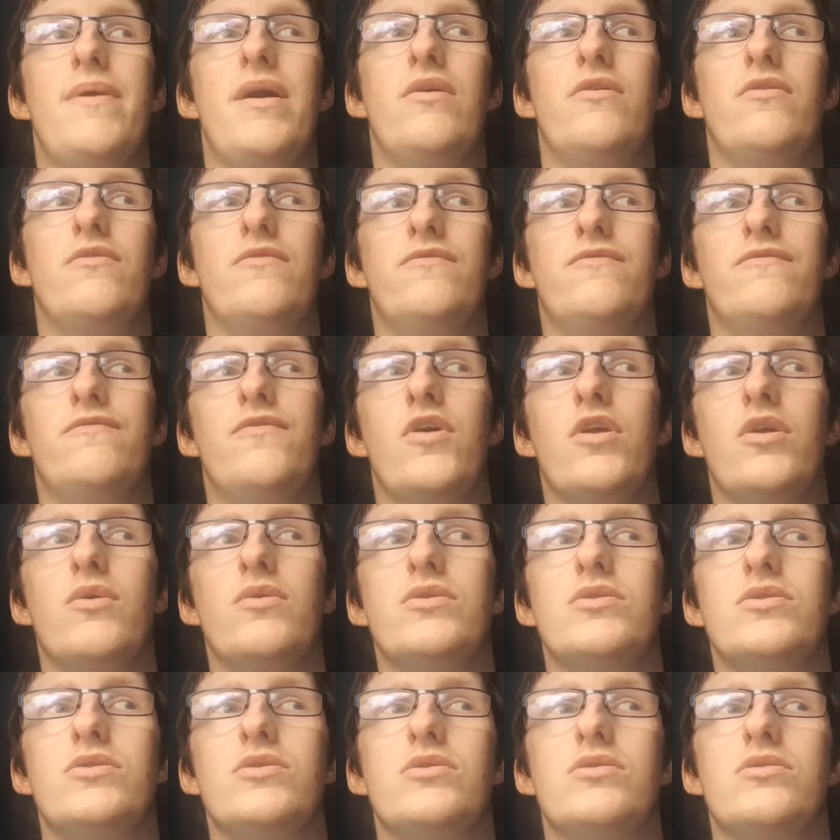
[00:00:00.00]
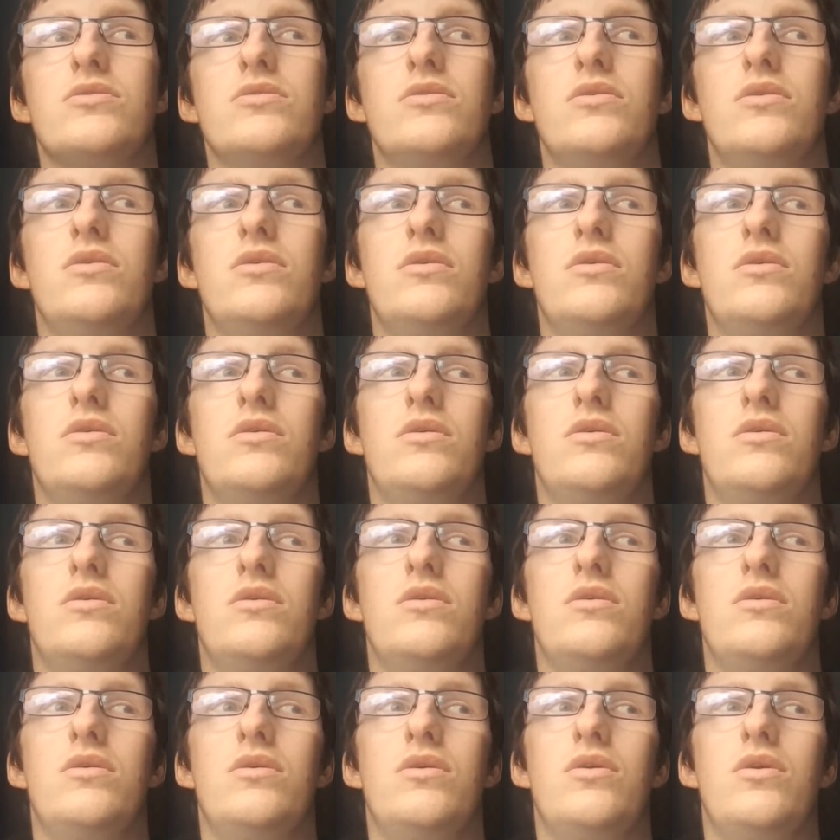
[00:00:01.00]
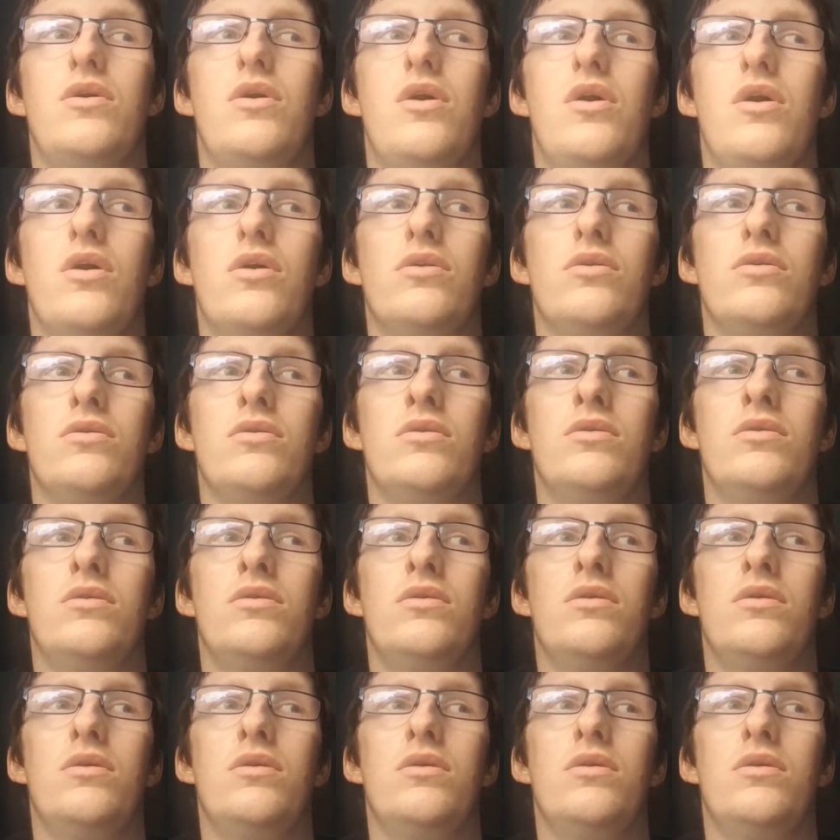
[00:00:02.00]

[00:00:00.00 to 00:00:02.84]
amount of followers on